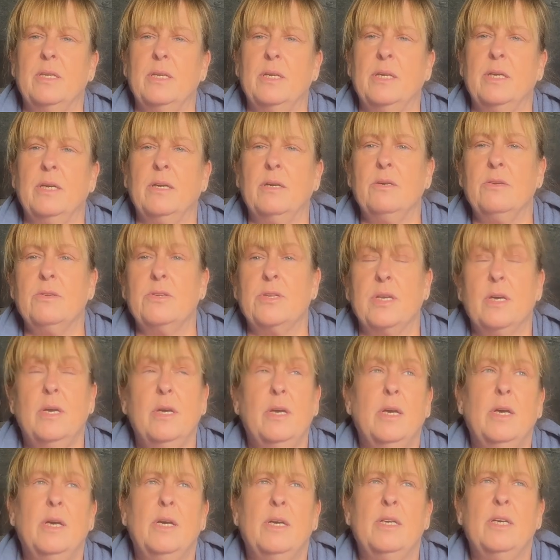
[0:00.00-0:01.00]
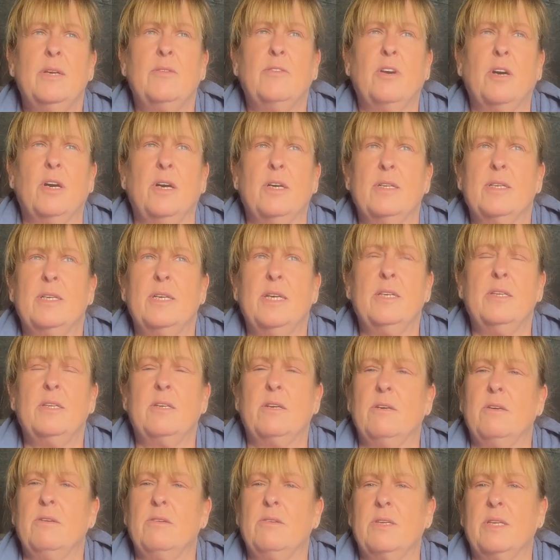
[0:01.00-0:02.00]
Neots. You've got a
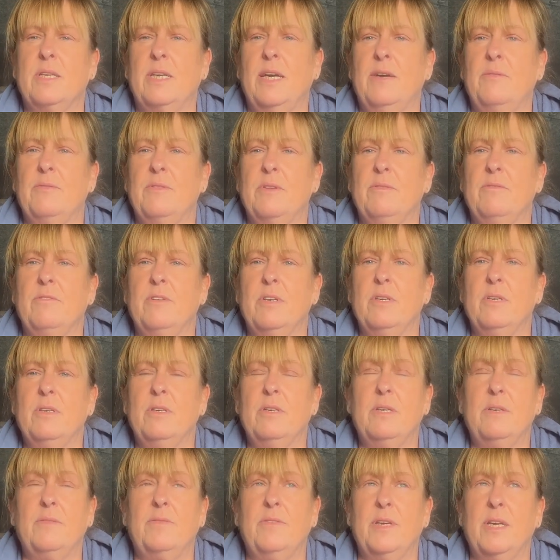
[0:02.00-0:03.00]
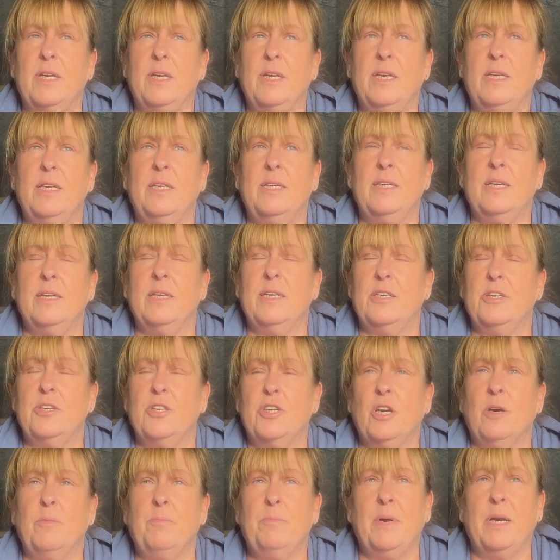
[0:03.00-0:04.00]
Tesco's down the road if you need any
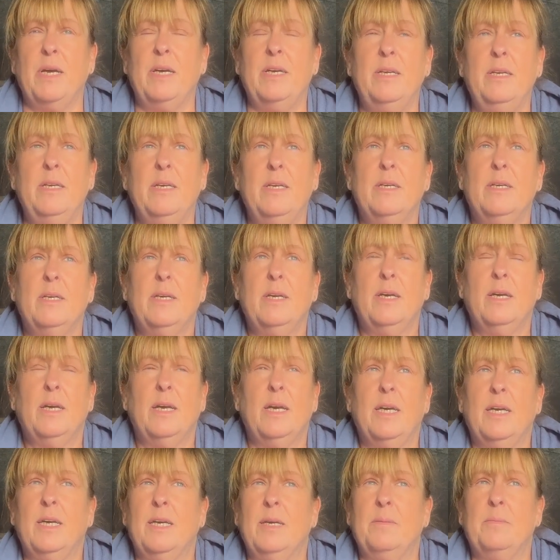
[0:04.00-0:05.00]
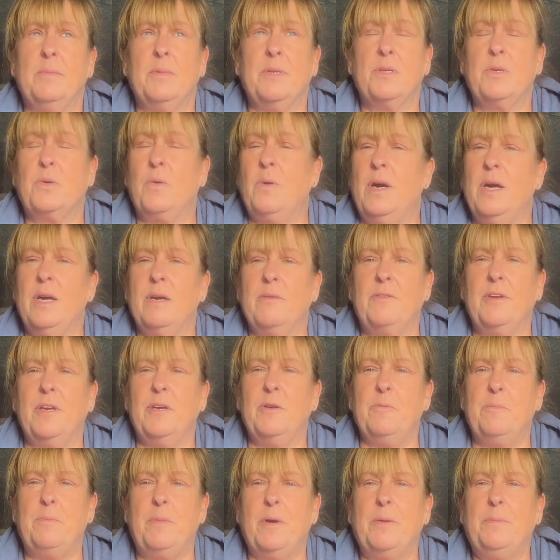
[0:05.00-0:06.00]
shopping. There's quite a
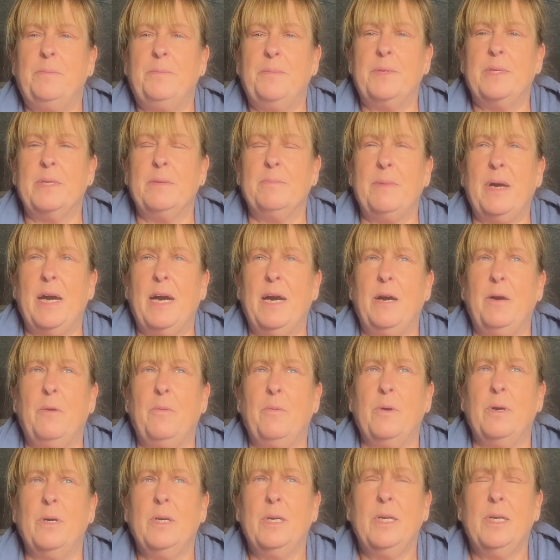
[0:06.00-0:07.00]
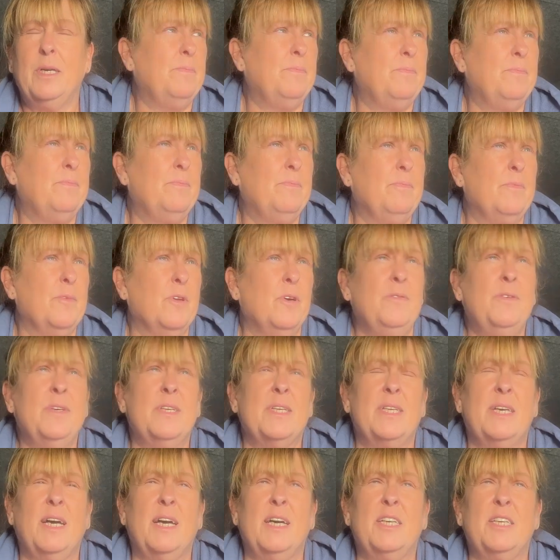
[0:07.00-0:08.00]
few pubs about. Other
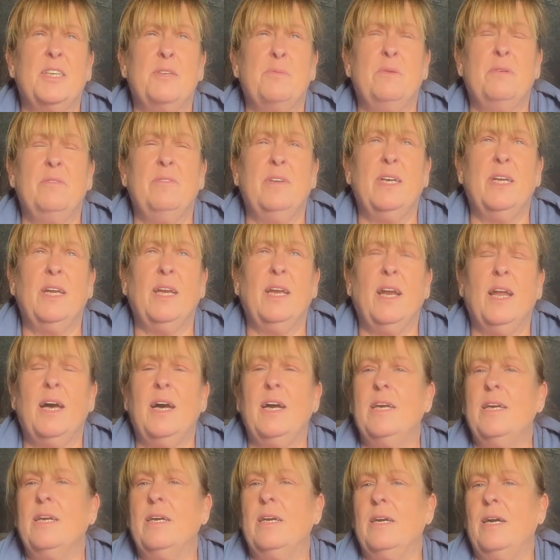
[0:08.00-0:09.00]
sites we really like.